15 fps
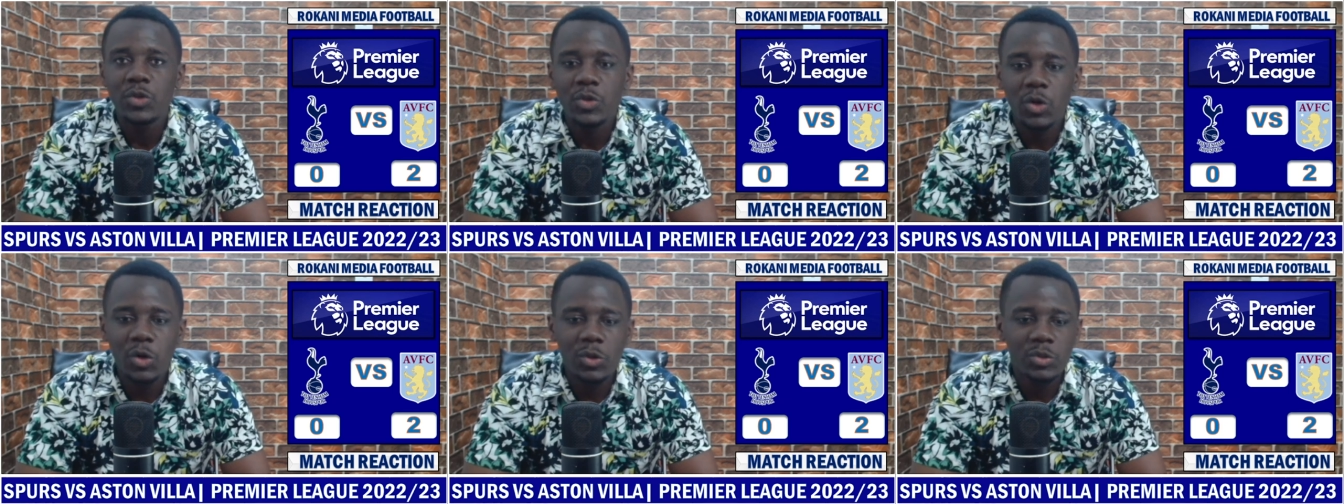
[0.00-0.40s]

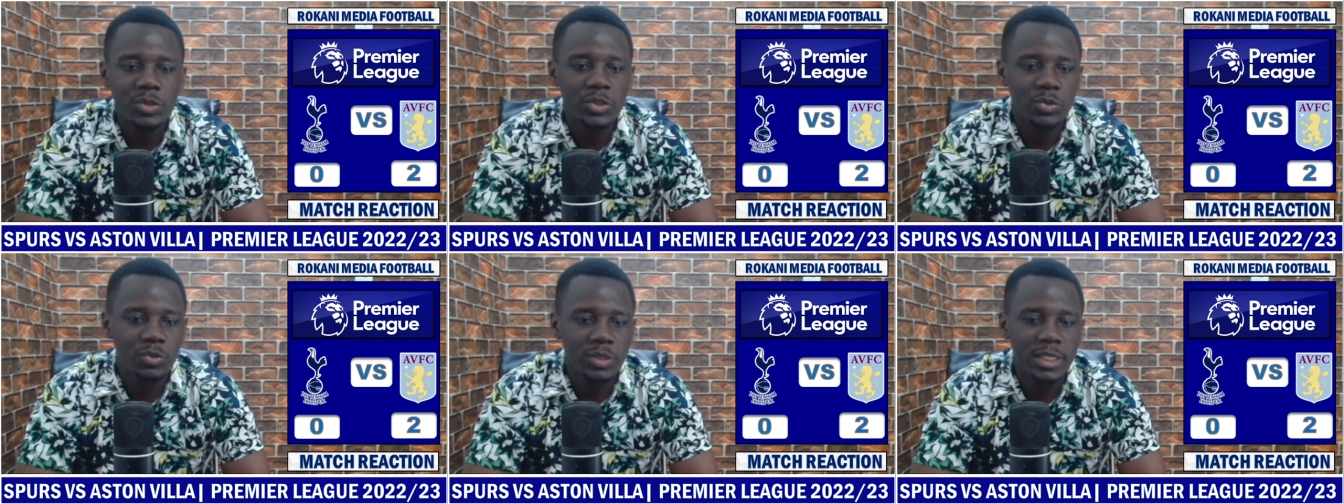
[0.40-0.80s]

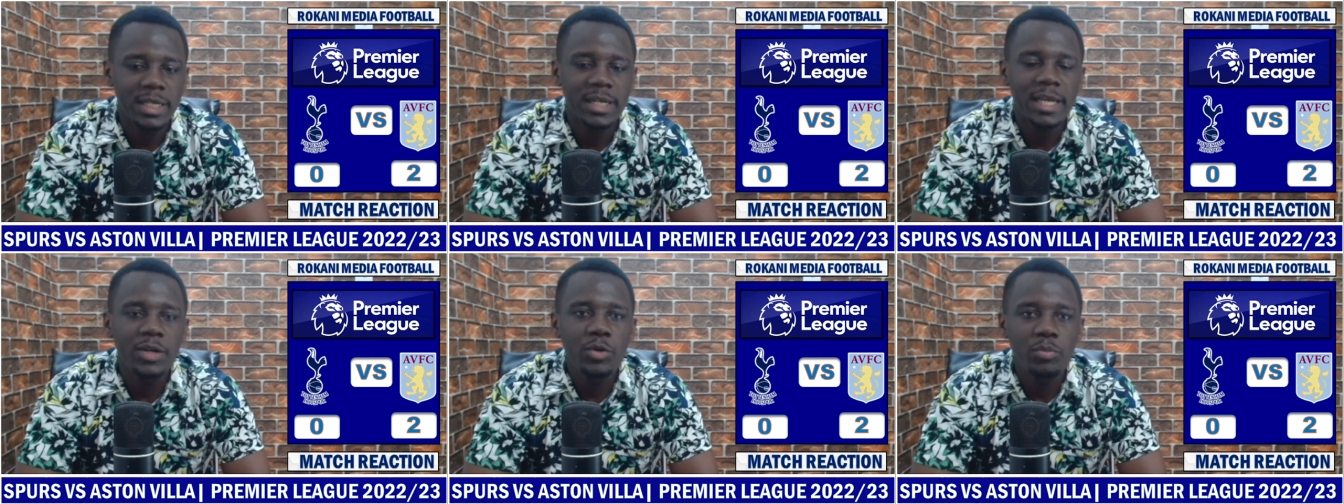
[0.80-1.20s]

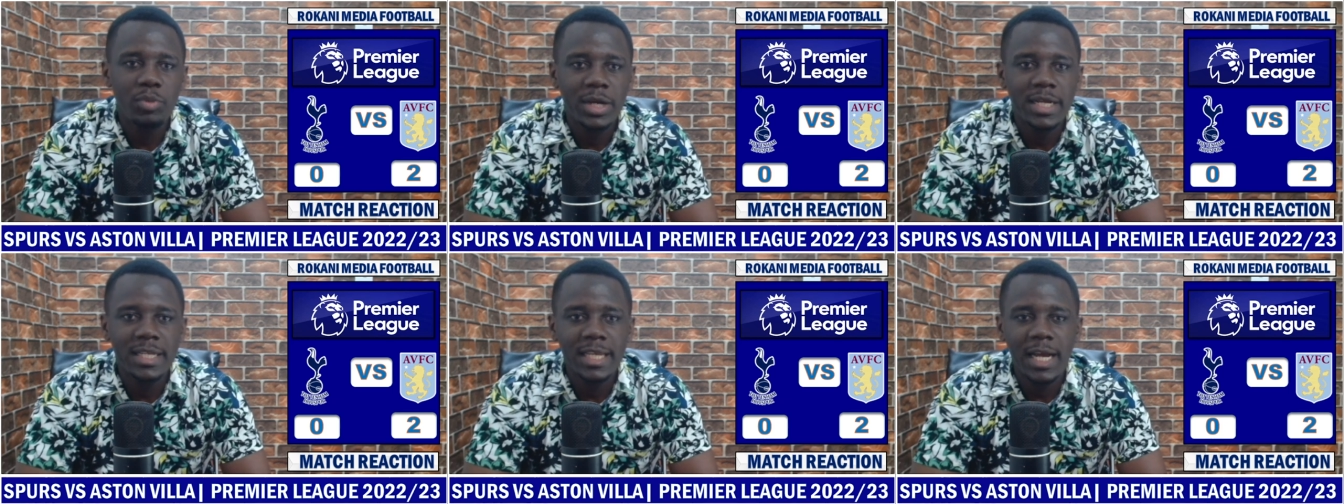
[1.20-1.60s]
Edu
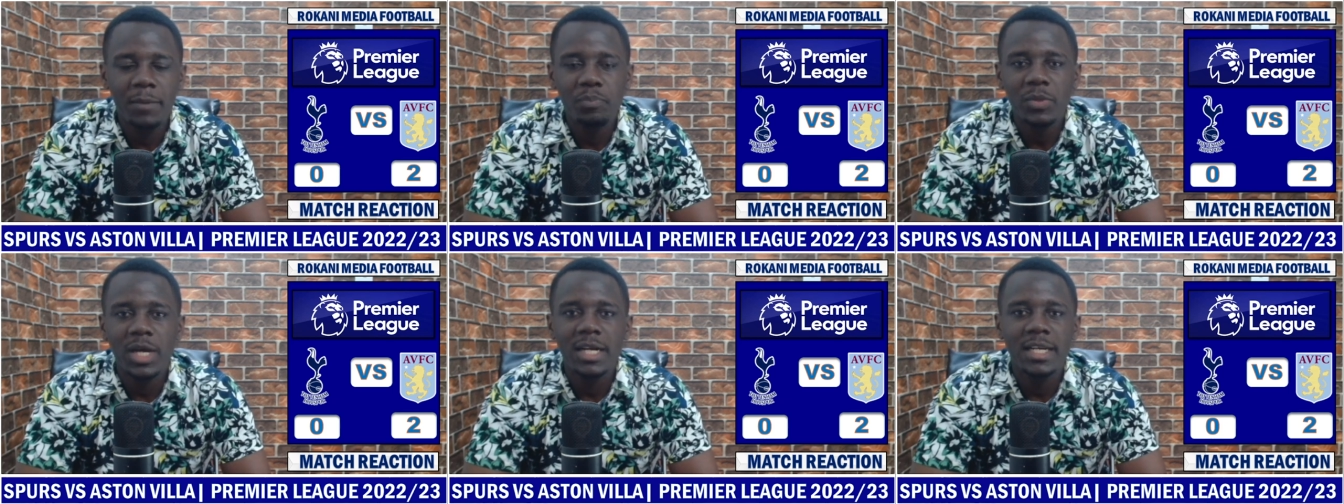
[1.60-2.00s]

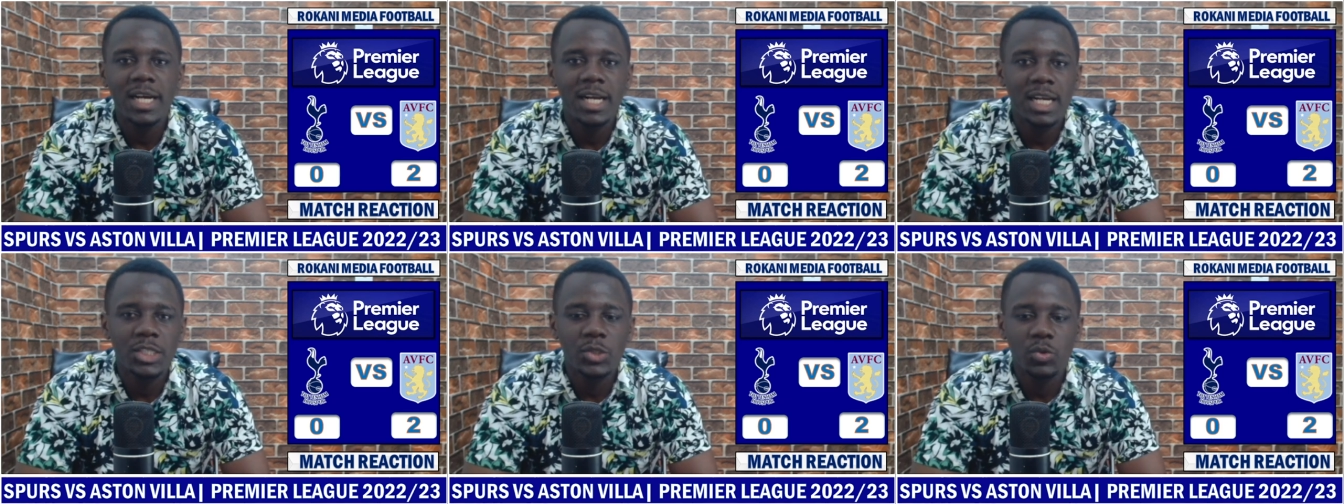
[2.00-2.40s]
Buendia and
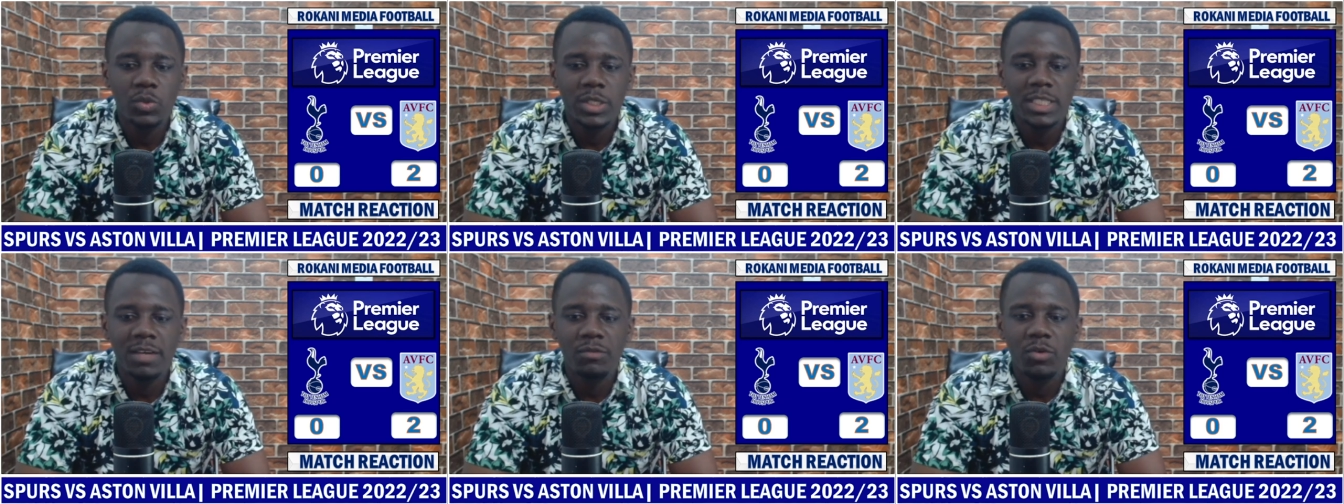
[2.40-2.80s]
Douglas
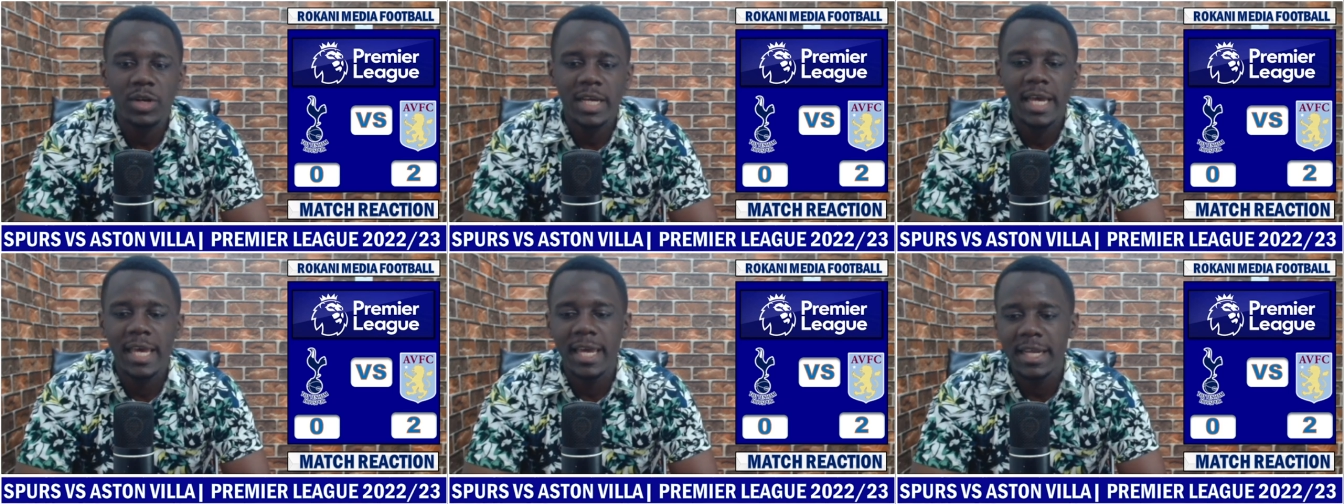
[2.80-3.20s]
Luiz have gone
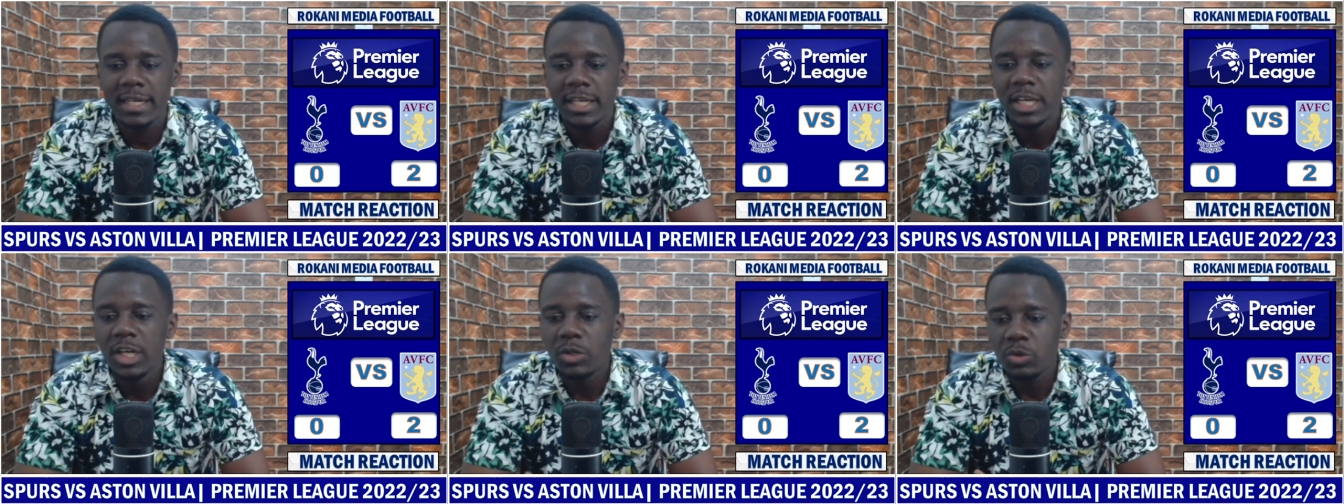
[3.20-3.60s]

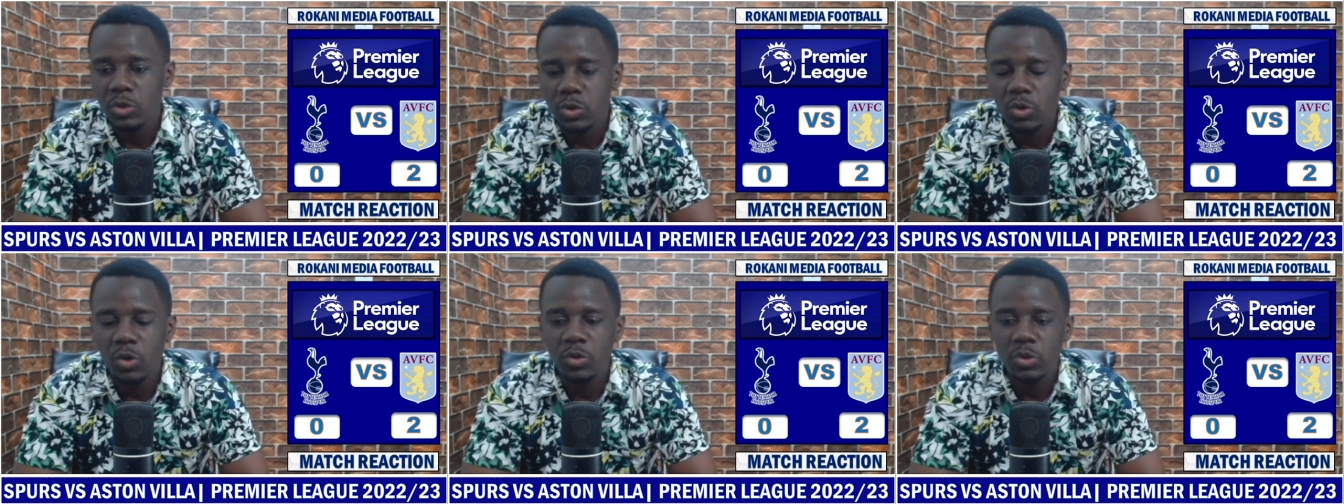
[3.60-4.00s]
ahead to
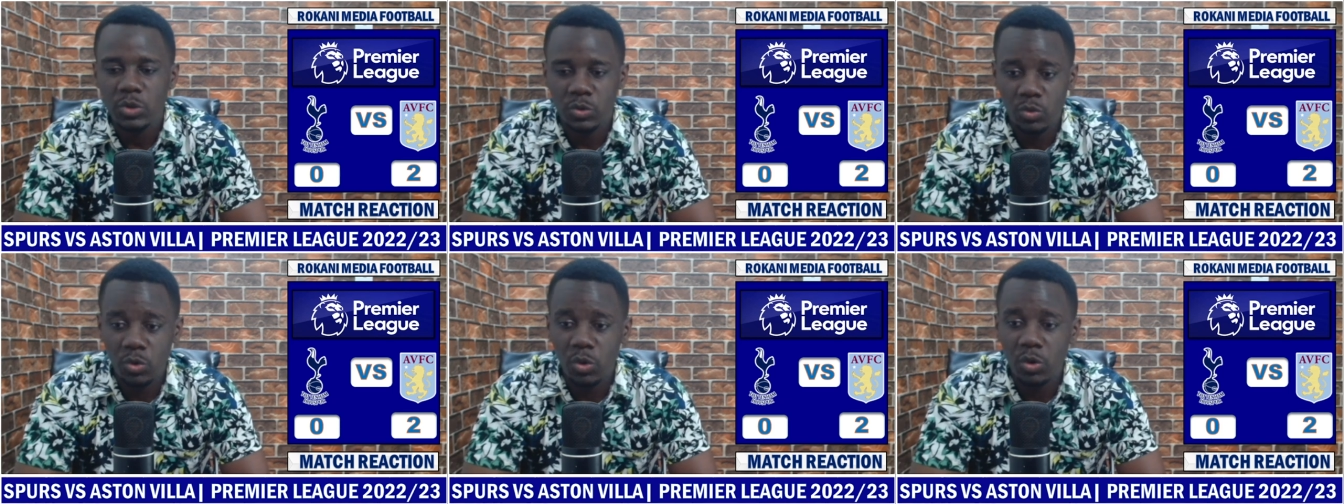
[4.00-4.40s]
score those
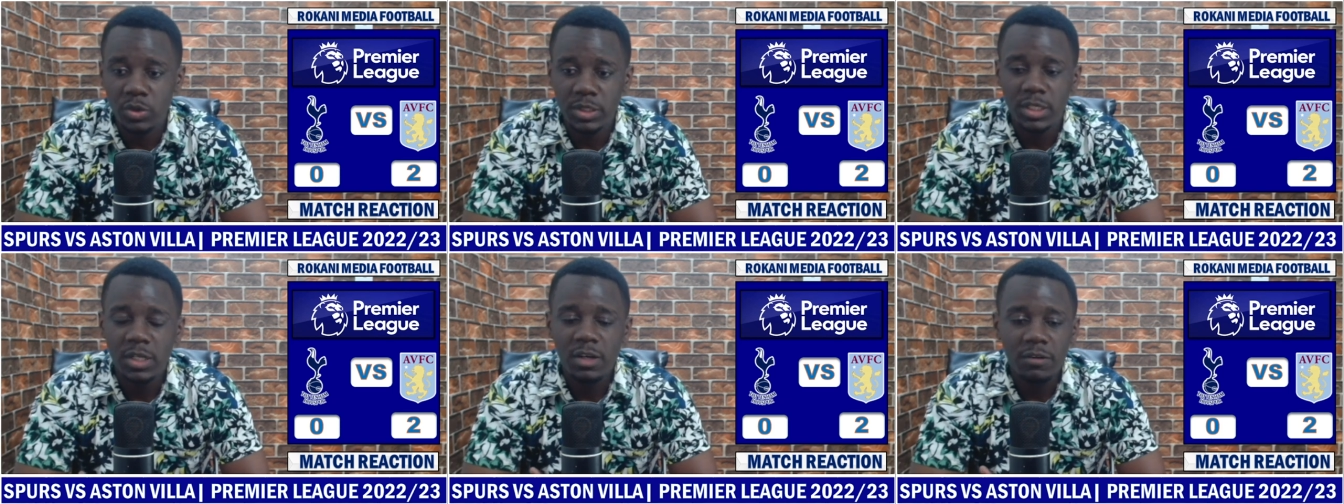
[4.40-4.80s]
2
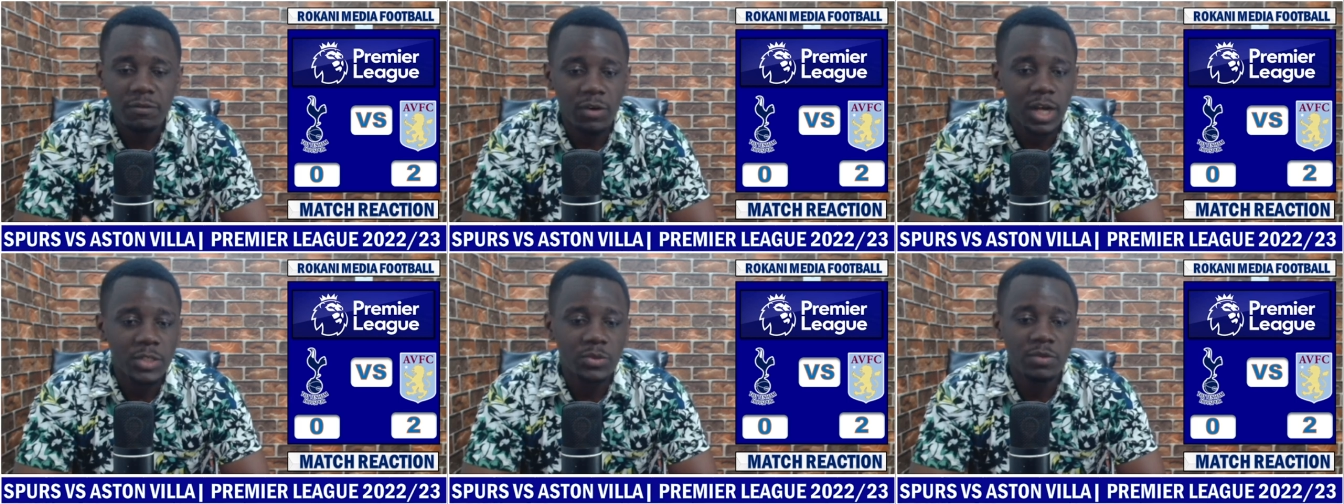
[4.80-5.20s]
goals
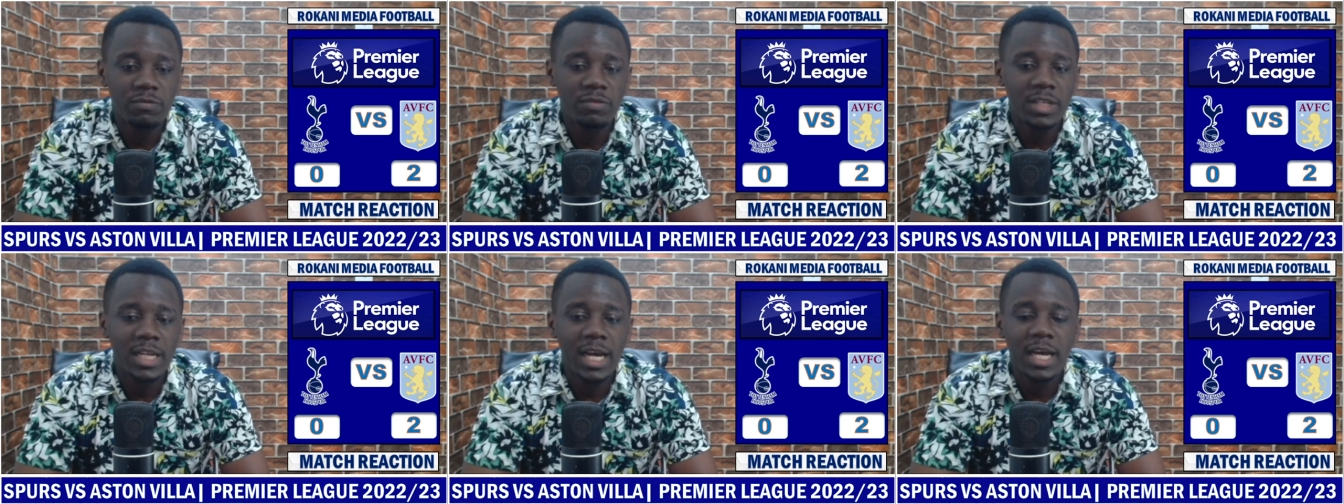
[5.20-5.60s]
for Aston
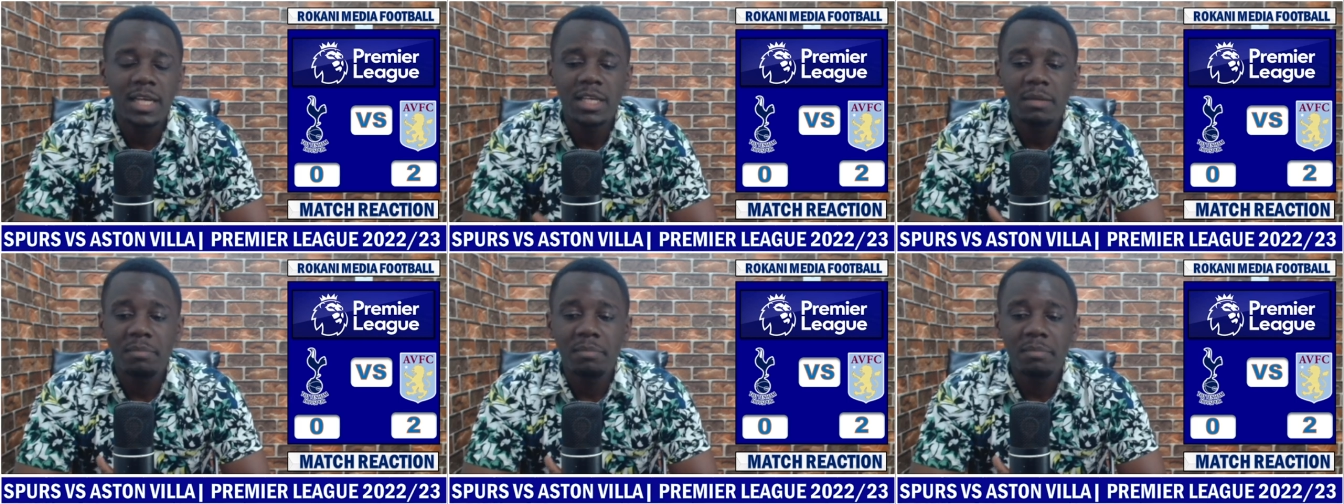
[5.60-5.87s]
Villa,